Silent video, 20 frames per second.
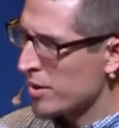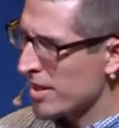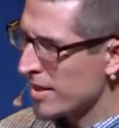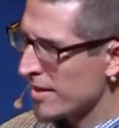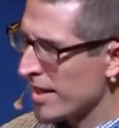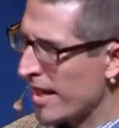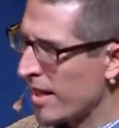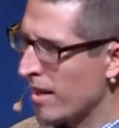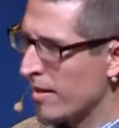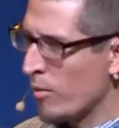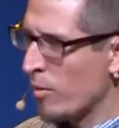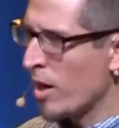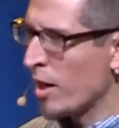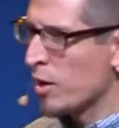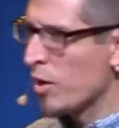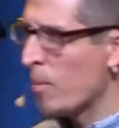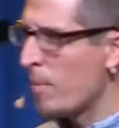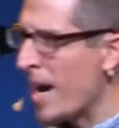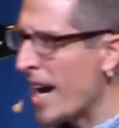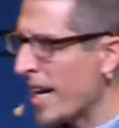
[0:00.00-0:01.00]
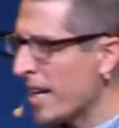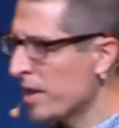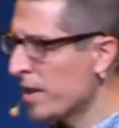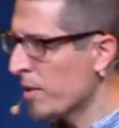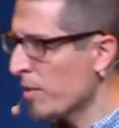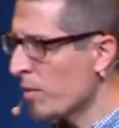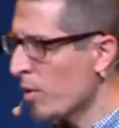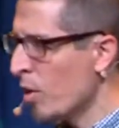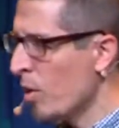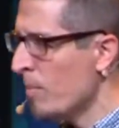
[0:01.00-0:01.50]
because I don't want to go back into
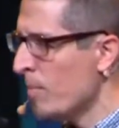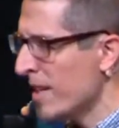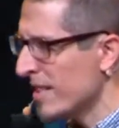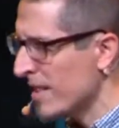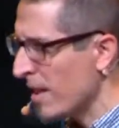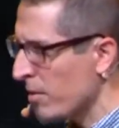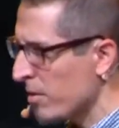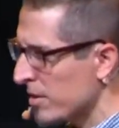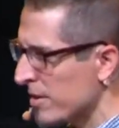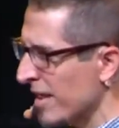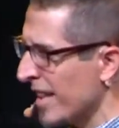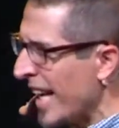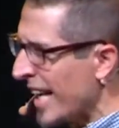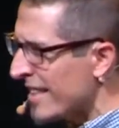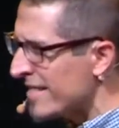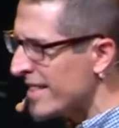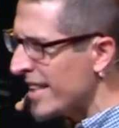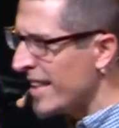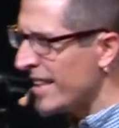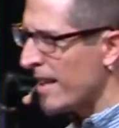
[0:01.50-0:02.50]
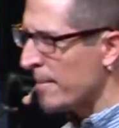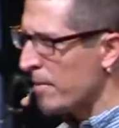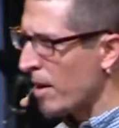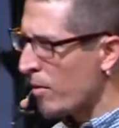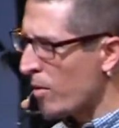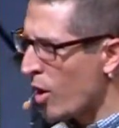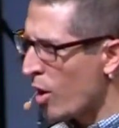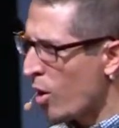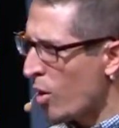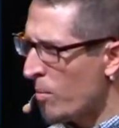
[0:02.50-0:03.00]
the room because I was lazy and get my
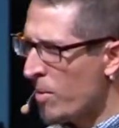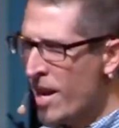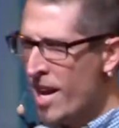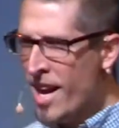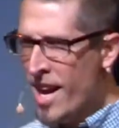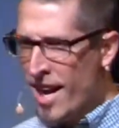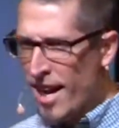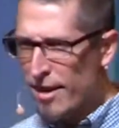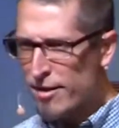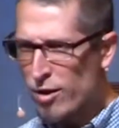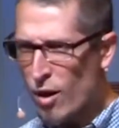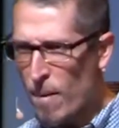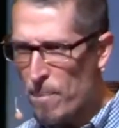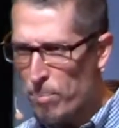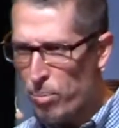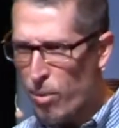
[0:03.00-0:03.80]
robe. And so I'm